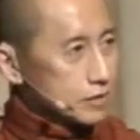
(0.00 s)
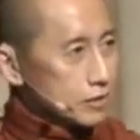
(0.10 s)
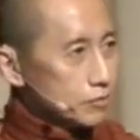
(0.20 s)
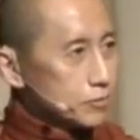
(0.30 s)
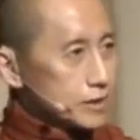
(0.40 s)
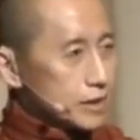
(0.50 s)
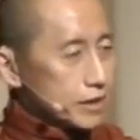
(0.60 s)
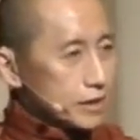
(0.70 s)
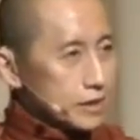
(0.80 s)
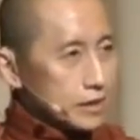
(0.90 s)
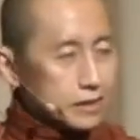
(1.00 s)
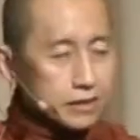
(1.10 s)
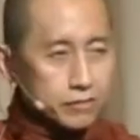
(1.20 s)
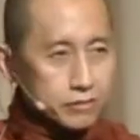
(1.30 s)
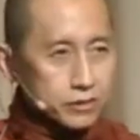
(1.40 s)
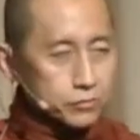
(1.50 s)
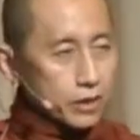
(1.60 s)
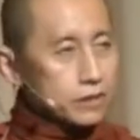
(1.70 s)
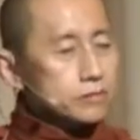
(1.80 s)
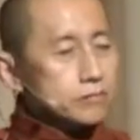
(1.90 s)
Particularly in the
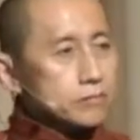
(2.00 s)
world,